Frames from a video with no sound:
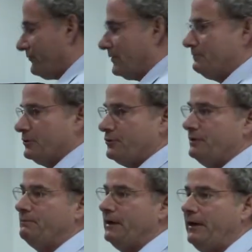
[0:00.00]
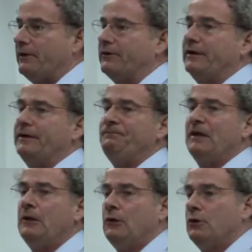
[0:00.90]
from the Green Bay area,
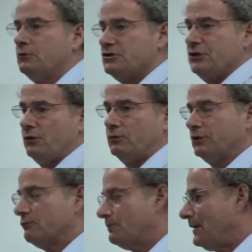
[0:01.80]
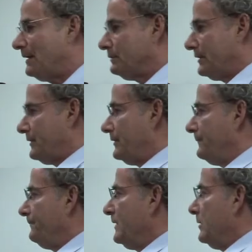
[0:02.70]
who was the only
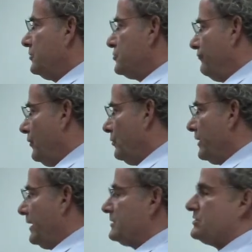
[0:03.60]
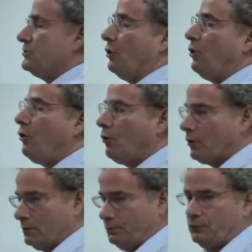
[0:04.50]
Republican to vote against the
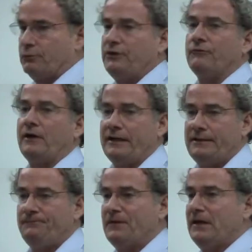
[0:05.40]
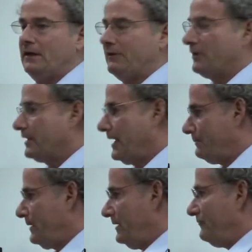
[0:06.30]
horrible rewrite of our
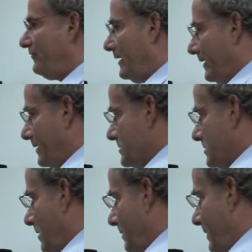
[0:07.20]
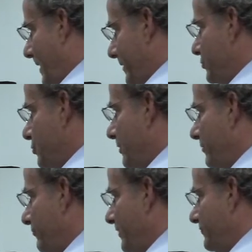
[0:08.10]
campaign finance law back in
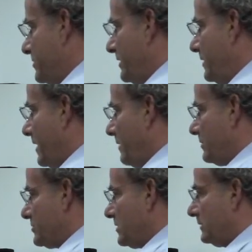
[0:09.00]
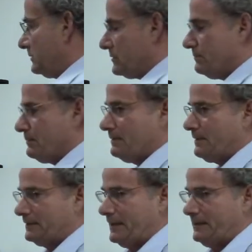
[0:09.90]
2015. And I want to talk a little bit
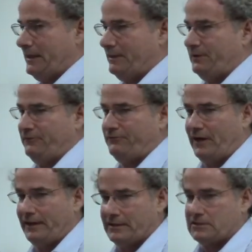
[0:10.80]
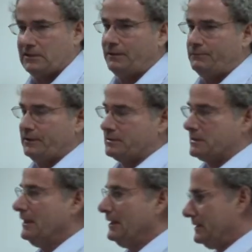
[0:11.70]
about that campaign finance law
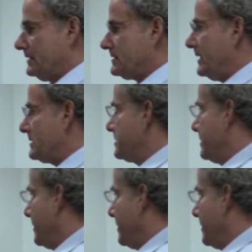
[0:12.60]
because this gets to